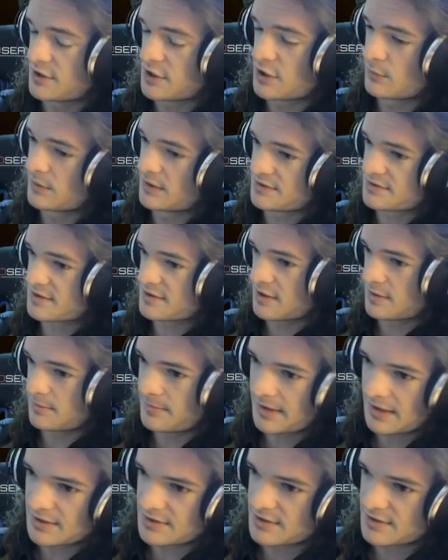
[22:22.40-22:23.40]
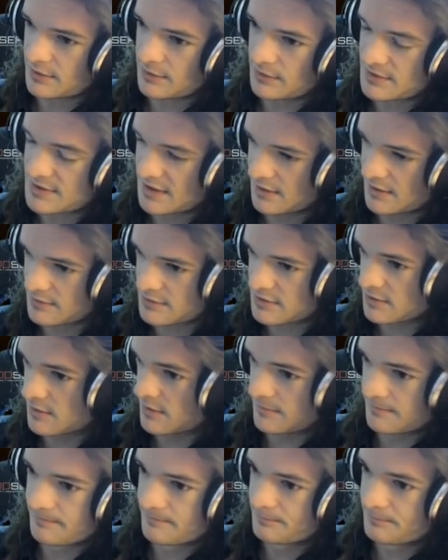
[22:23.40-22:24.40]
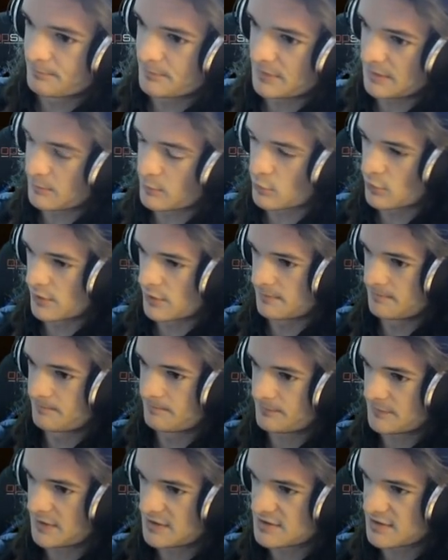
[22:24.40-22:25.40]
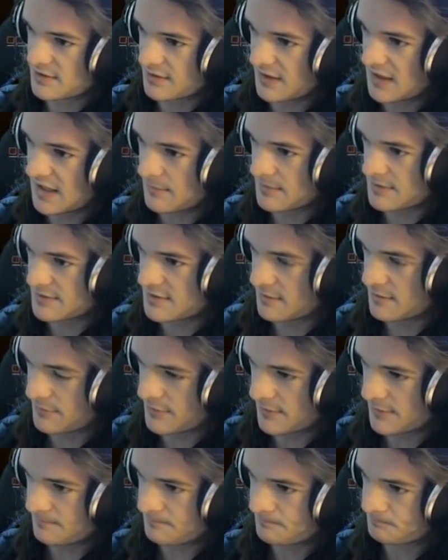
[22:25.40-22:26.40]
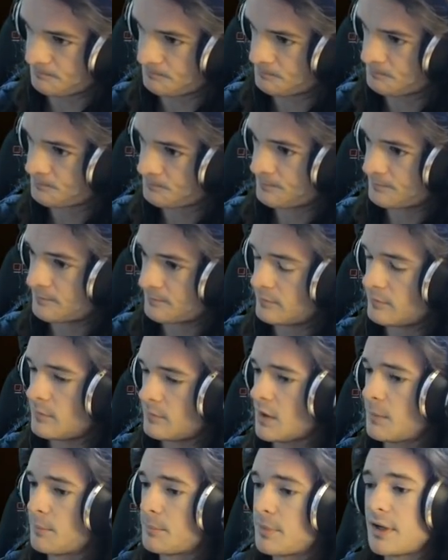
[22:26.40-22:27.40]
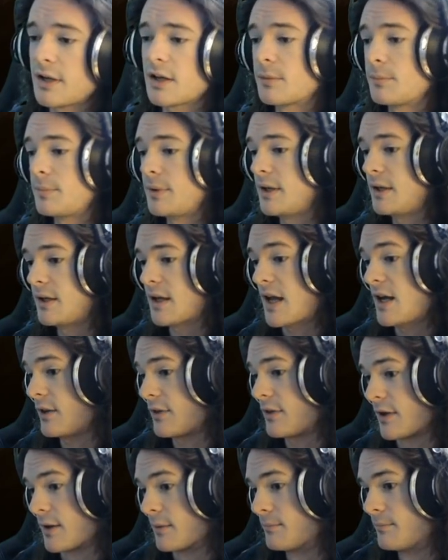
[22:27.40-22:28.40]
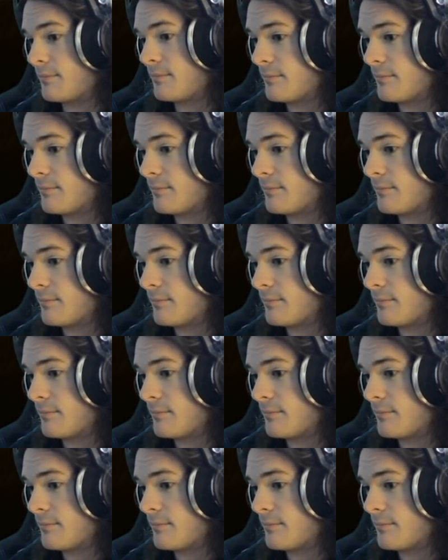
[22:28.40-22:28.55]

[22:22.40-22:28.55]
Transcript: know what it's going to be until you tell it to be born into the game as something. But it could be anything.